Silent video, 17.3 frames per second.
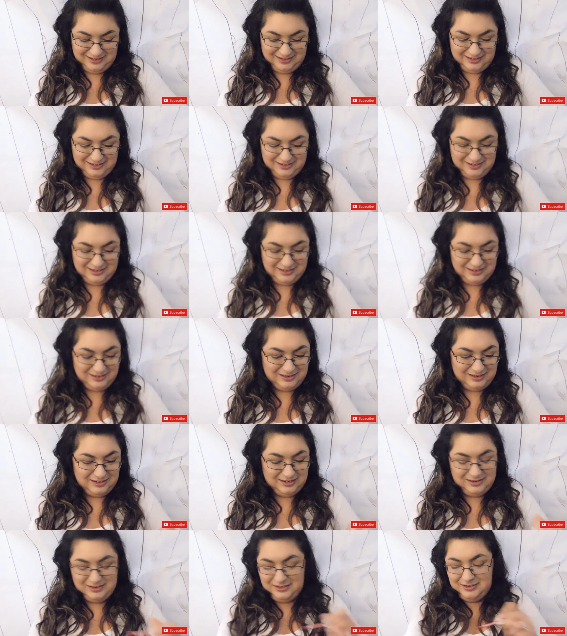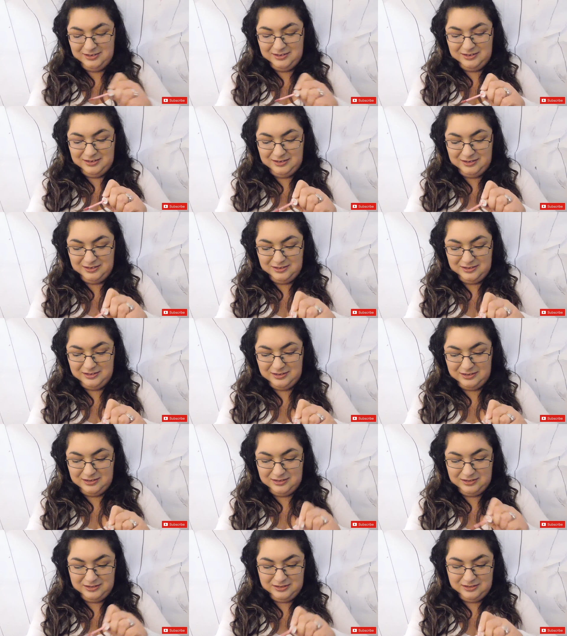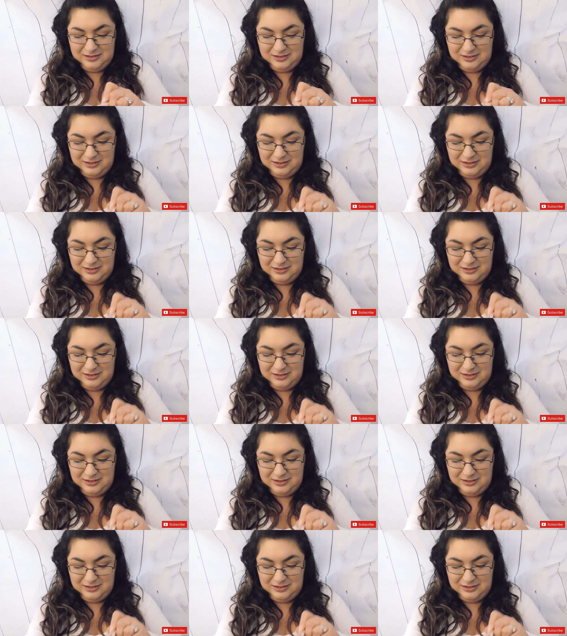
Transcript: Nothing is said.